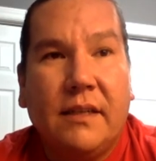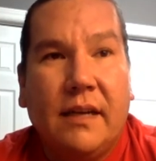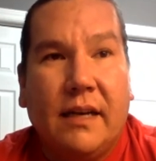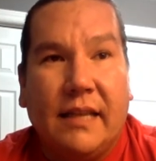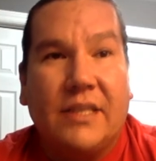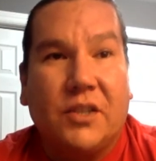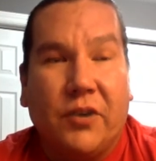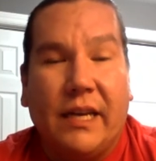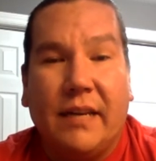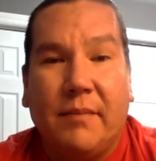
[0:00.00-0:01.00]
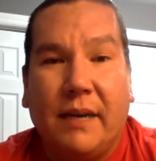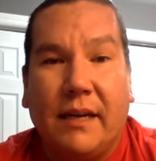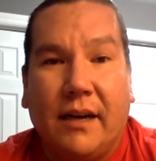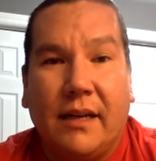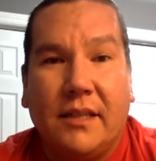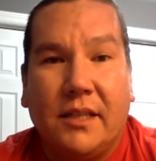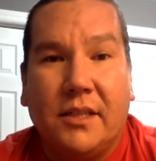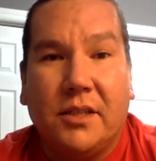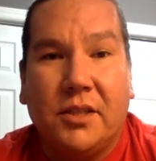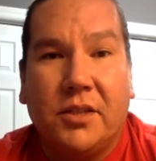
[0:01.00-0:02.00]
uh, that's created by
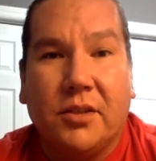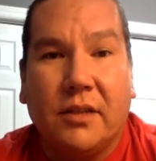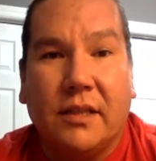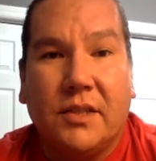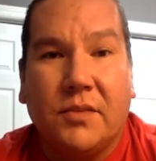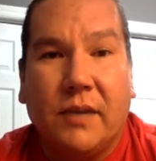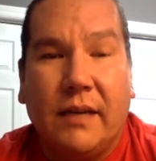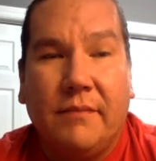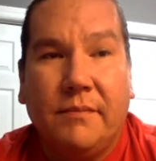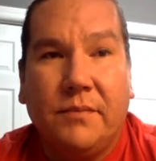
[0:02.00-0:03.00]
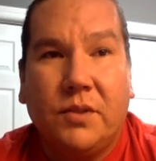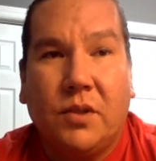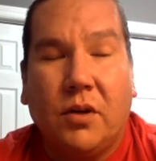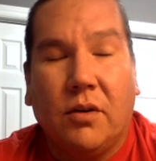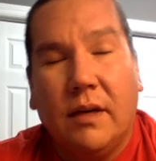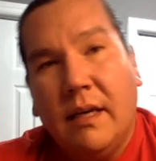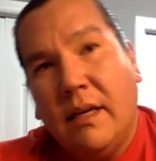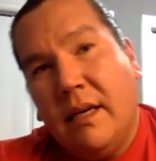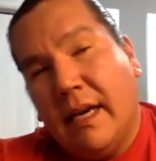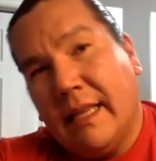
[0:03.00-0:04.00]
non-indigenous journalists right so
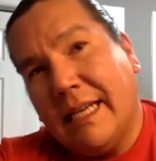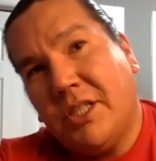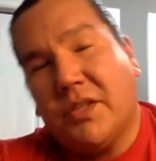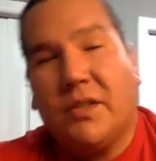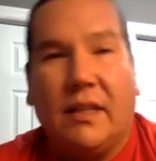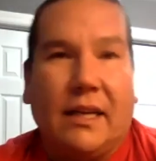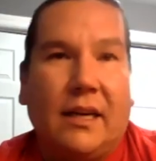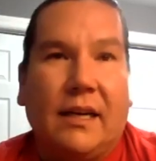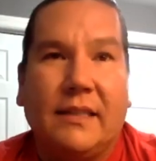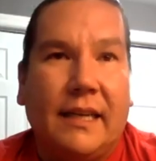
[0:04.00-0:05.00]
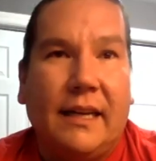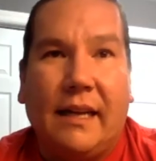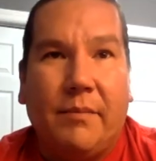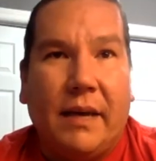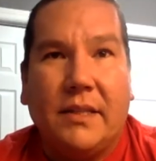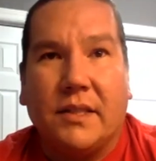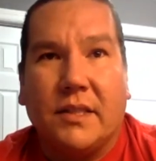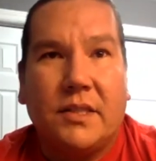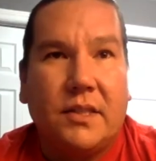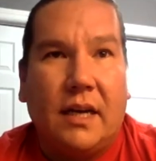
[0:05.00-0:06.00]
and that's just like on a day-to-day
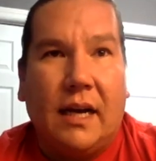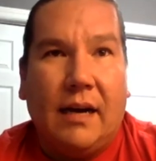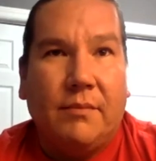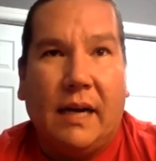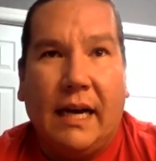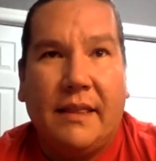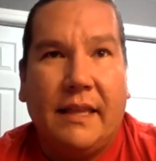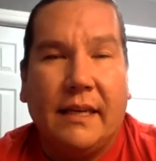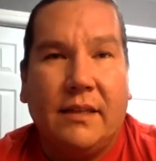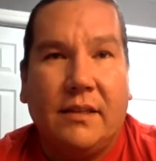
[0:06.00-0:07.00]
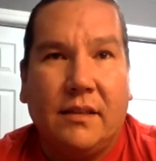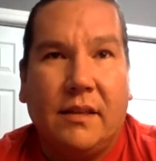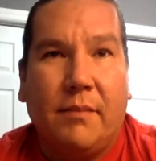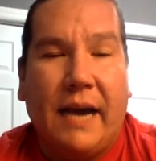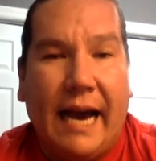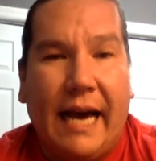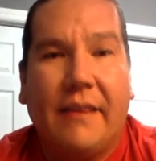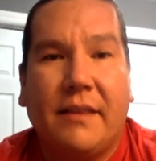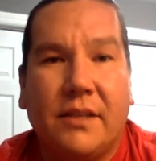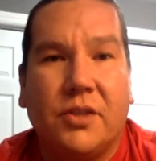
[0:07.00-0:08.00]
basis um, i think the path
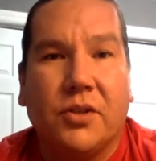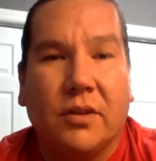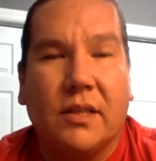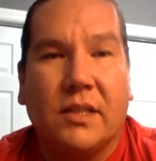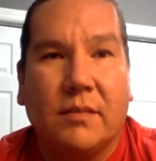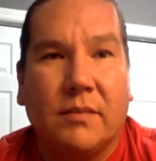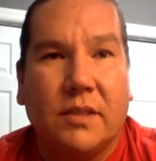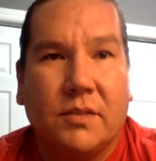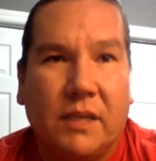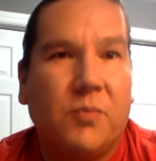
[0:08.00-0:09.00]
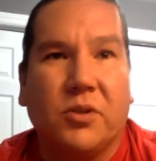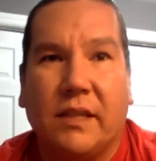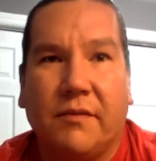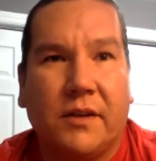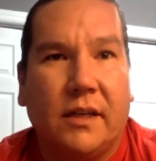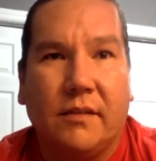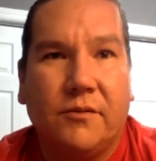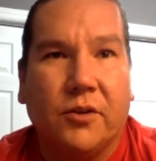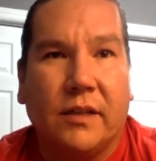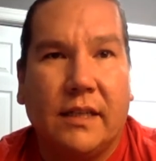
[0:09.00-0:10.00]
to journalism is much more difficult
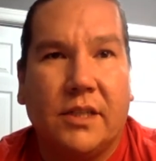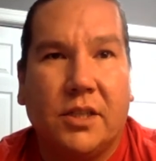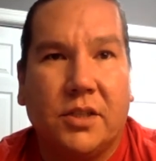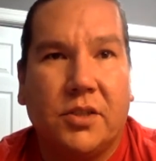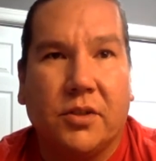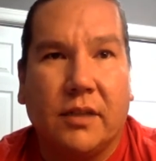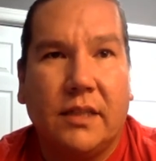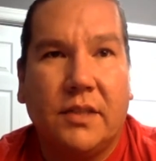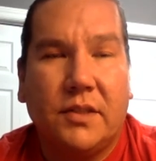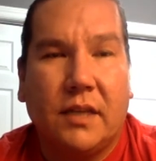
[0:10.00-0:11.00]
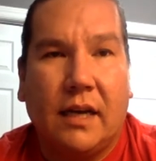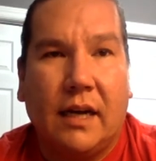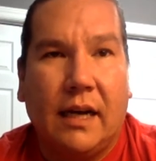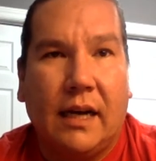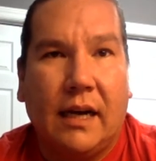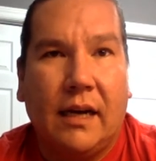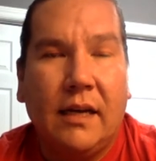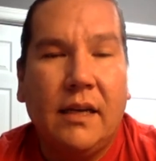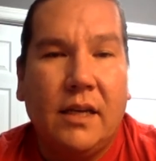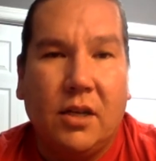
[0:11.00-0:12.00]
for indigenous journalists uh,
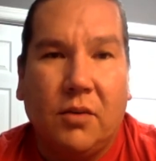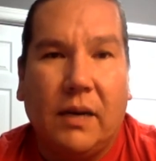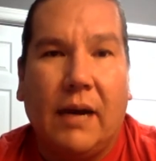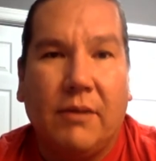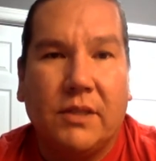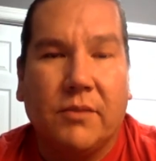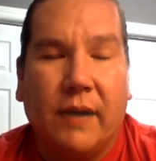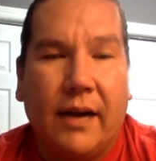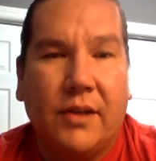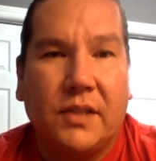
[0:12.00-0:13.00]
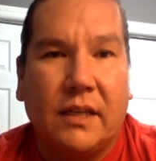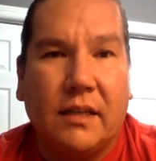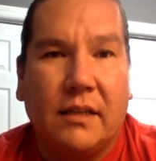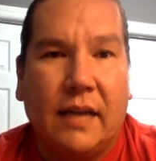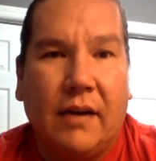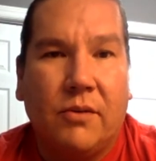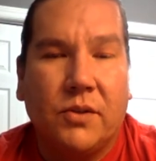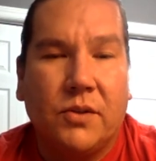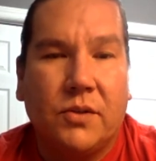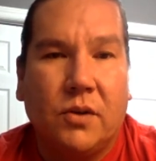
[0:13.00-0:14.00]
you know when i went to ryerson i
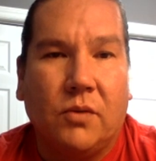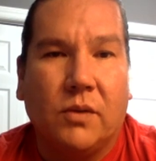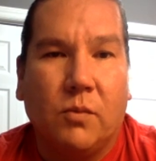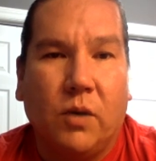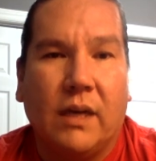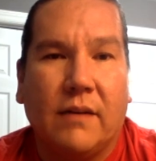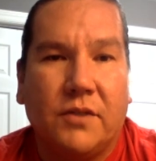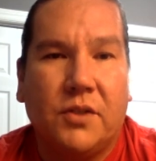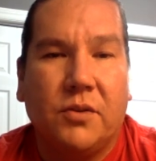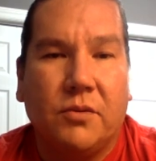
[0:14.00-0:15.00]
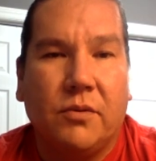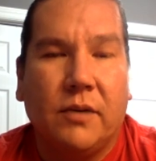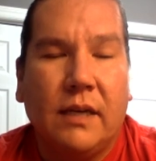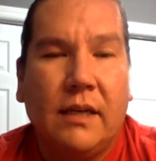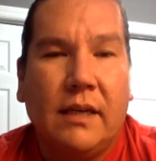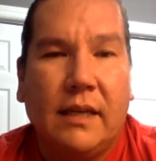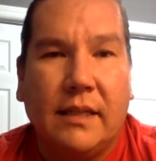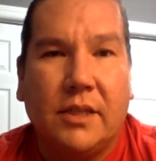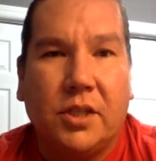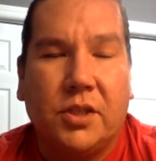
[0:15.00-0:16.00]
was only one of two
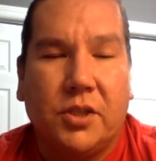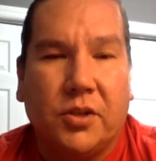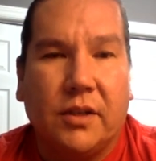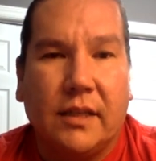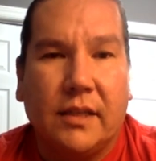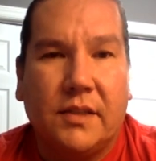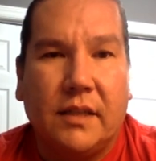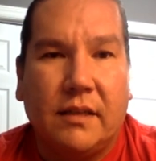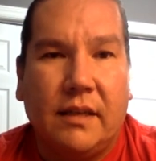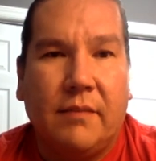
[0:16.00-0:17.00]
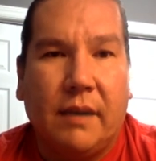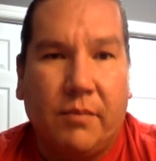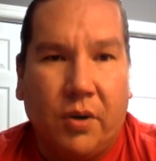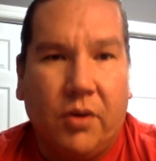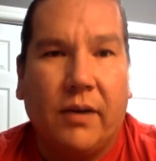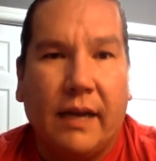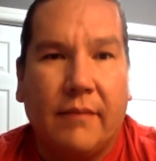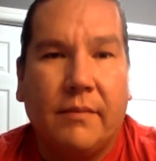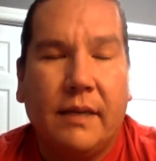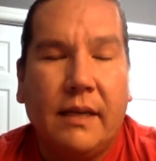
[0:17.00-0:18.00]
indigenous journalists in in my
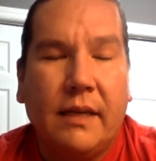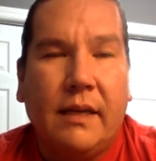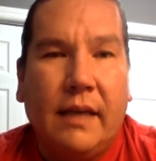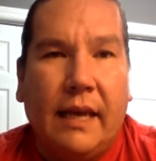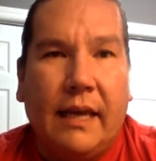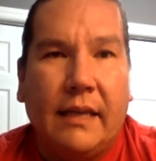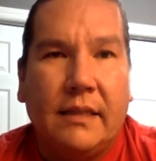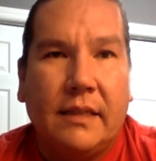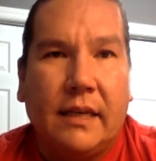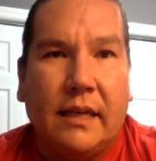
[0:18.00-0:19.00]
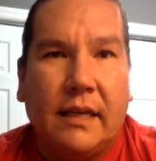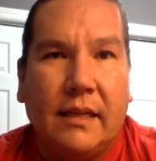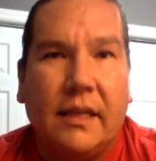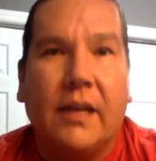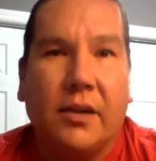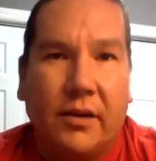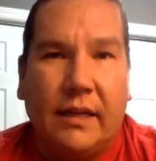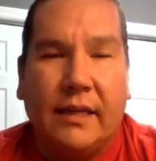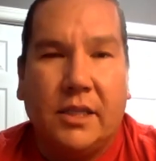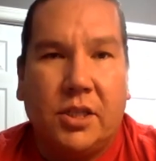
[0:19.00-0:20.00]
program and uh, the other
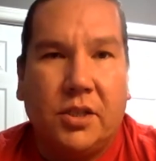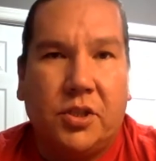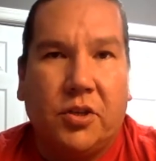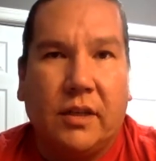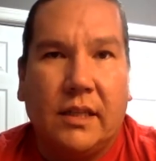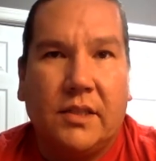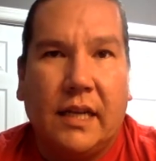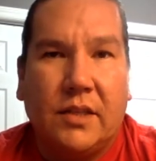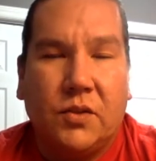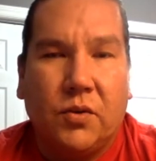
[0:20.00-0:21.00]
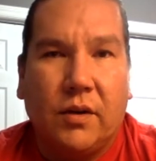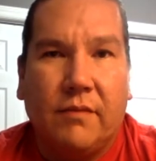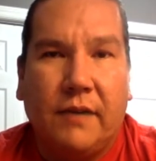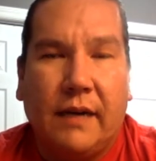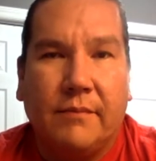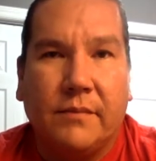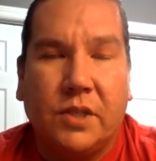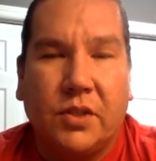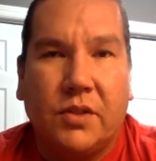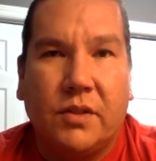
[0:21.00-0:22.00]
indigenous journalist had sort of um,
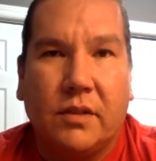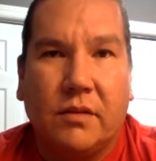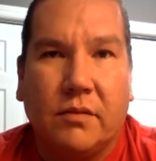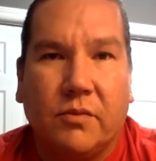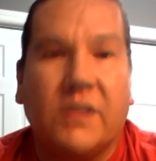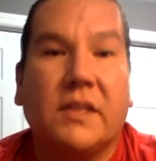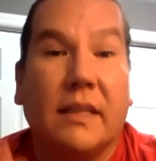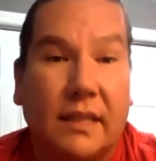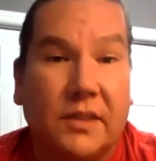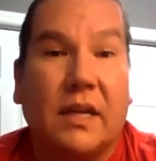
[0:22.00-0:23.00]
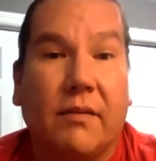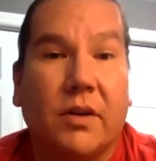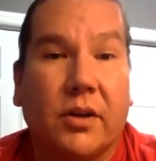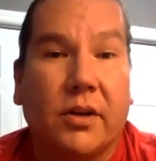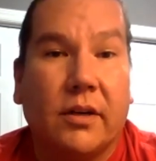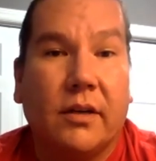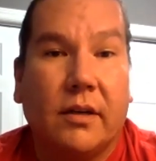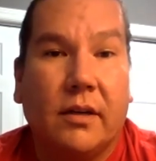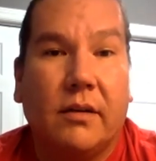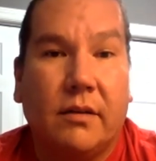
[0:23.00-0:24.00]
just recently discovered her
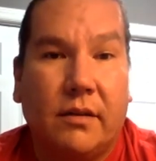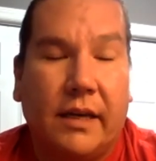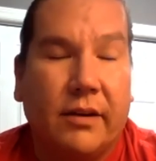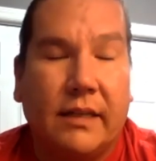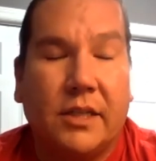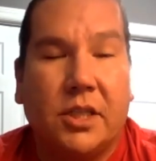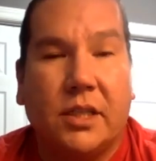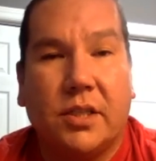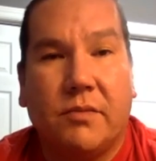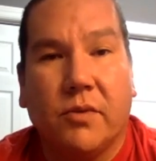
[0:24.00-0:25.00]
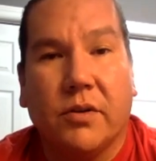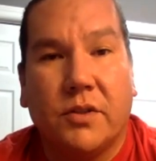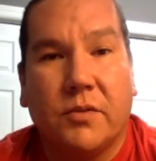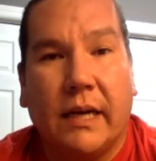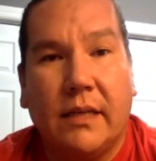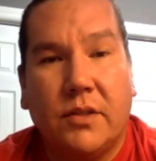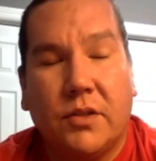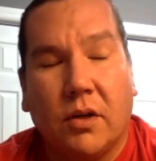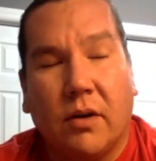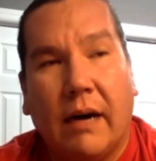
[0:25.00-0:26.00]
uh, their indigenous roots right
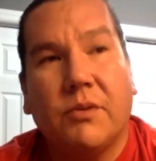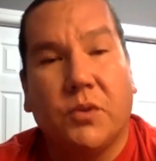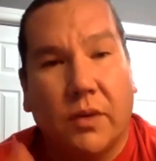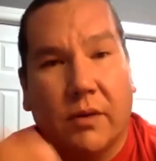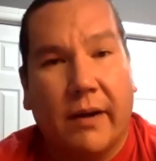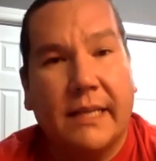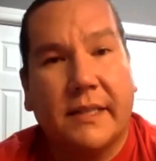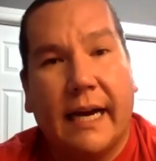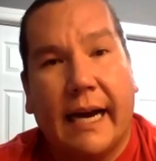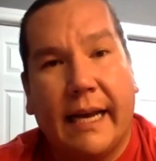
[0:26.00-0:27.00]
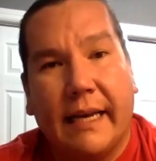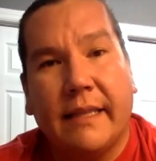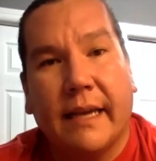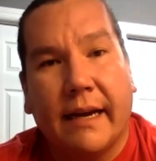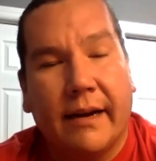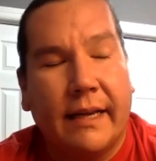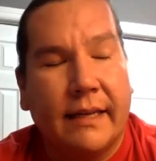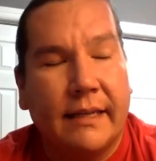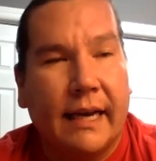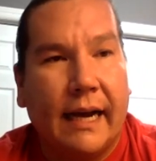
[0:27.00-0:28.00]
so i was the only res guy in there
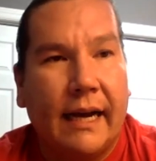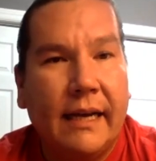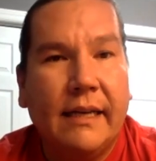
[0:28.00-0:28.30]
and uh,